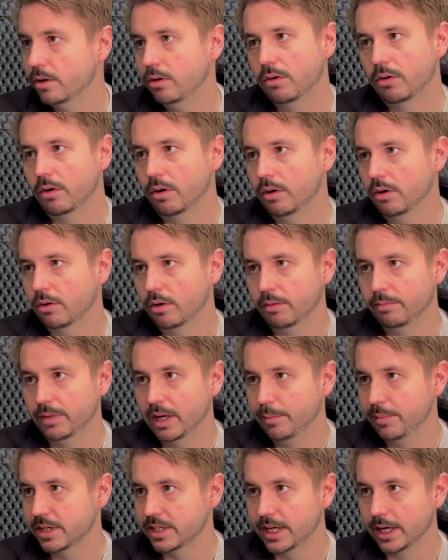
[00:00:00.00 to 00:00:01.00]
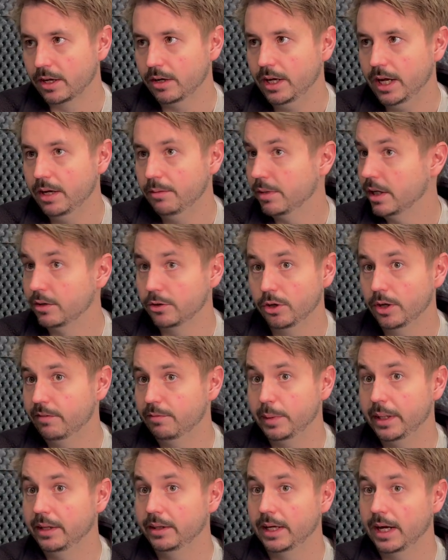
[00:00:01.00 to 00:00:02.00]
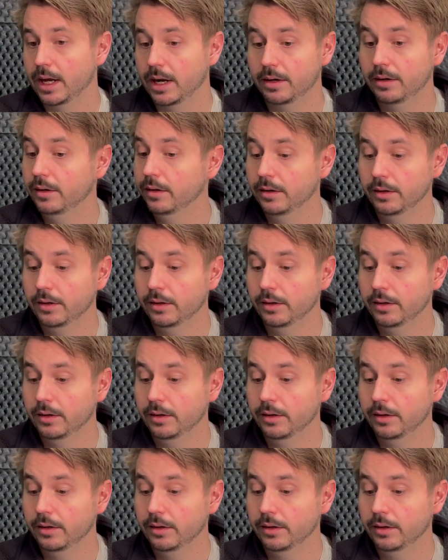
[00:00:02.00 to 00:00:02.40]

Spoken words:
or maybe secondhand, it could have been that